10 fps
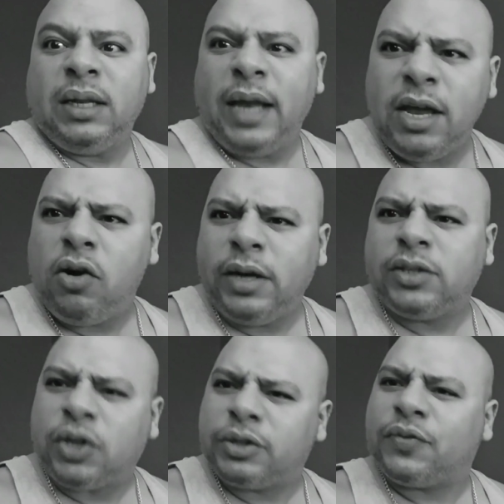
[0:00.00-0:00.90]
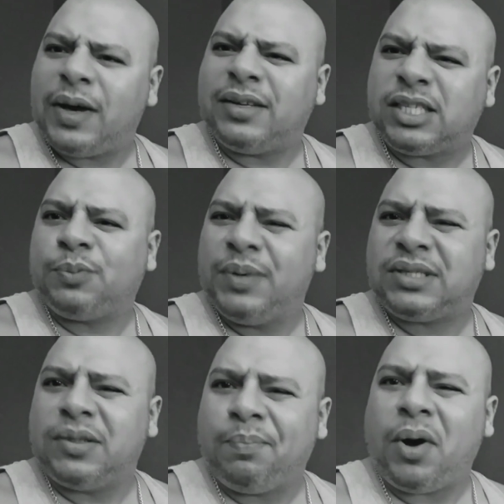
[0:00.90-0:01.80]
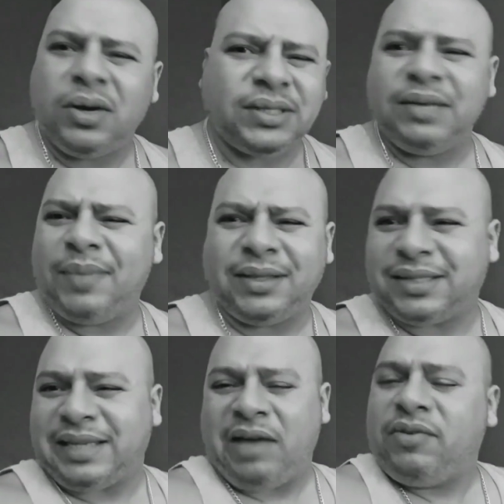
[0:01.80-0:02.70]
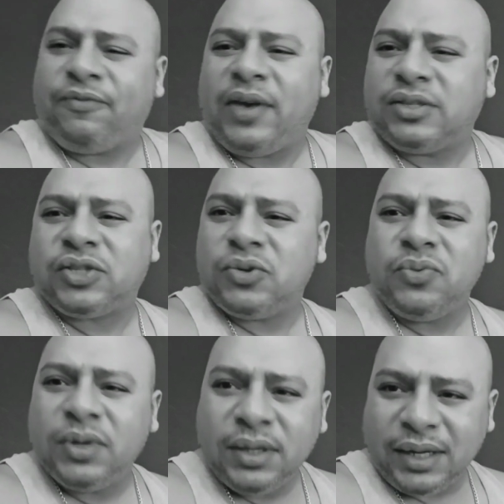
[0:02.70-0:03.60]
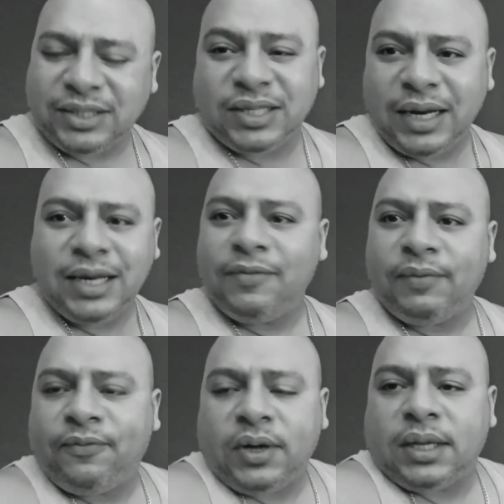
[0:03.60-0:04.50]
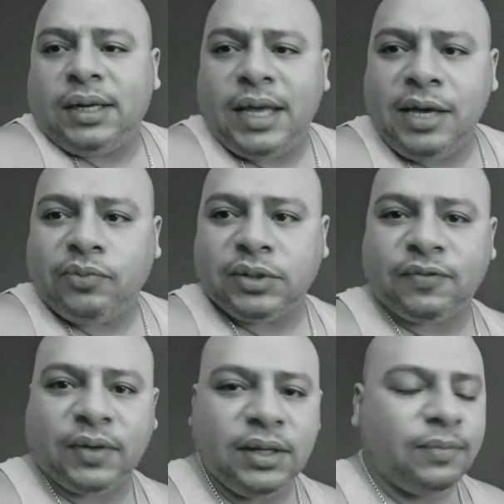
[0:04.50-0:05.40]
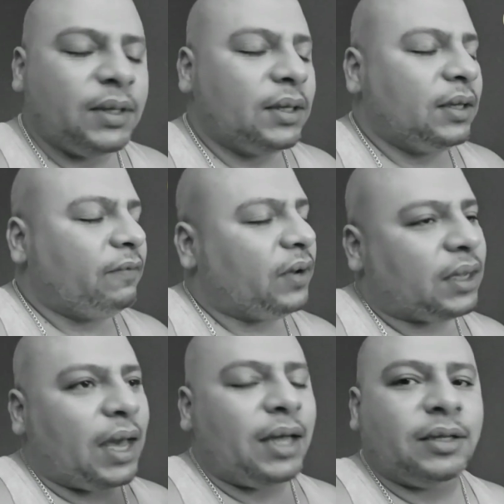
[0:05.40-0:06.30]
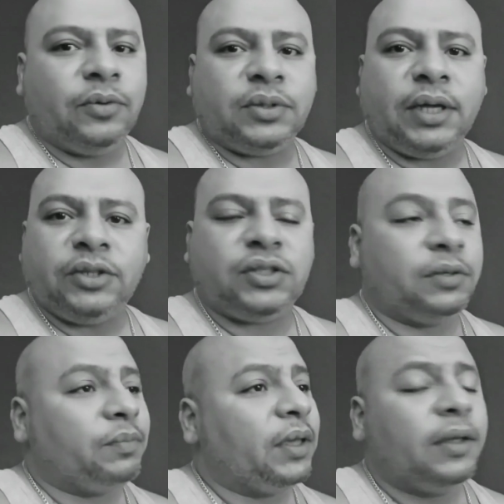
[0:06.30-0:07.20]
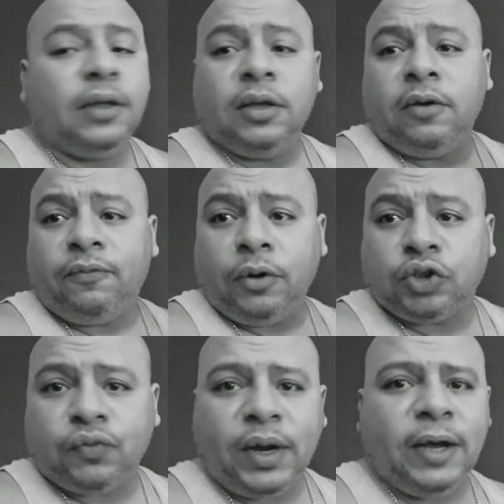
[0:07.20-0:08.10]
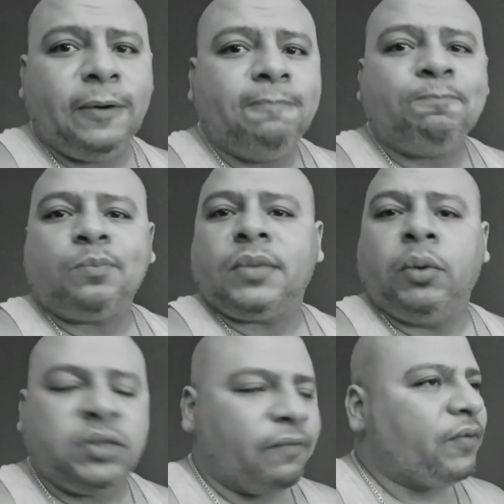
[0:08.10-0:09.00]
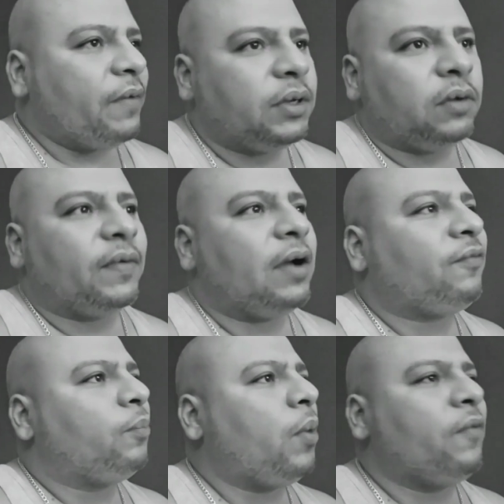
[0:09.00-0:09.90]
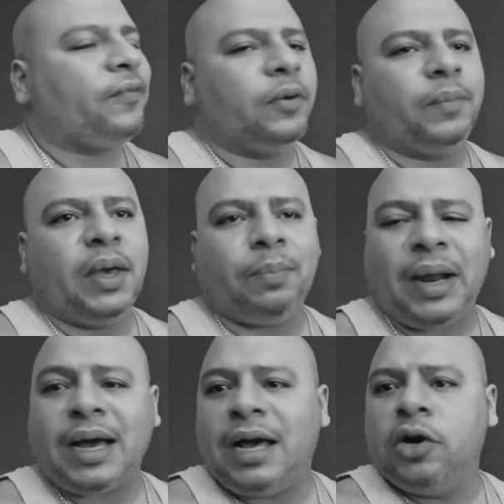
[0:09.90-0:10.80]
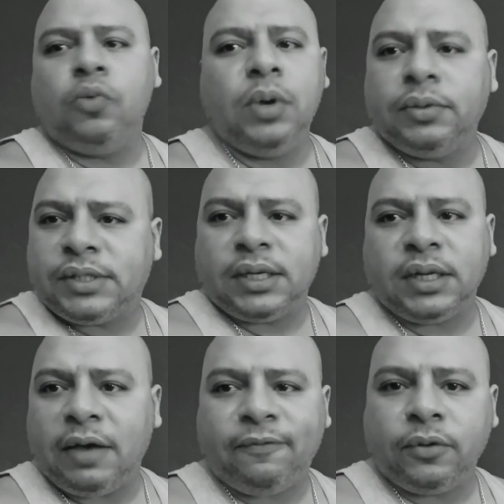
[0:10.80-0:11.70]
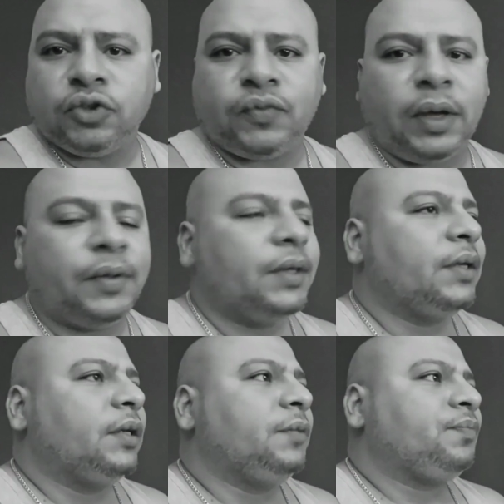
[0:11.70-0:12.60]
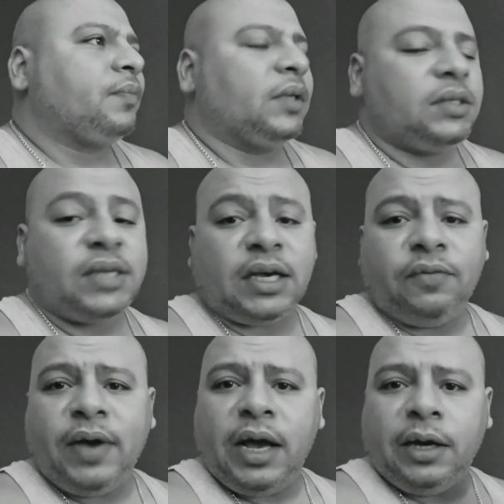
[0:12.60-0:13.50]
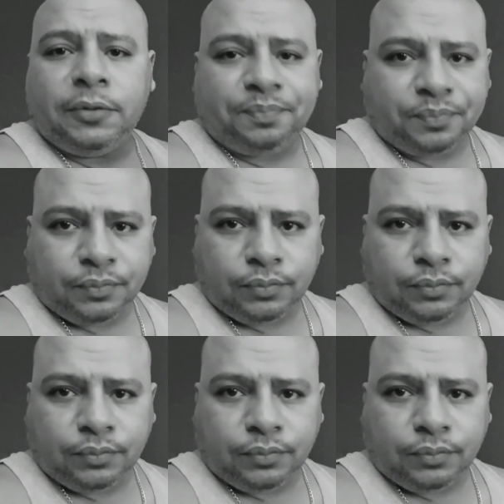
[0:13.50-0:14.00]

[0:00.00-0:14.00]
Later on, he turns around and spits the bars that he made the sound effects to? That shit ain't even a fucking language, fam. Fuck out of here with that shit, man. First round was a very good round for both of them, man. But I got Ill Will taking that first round. Second round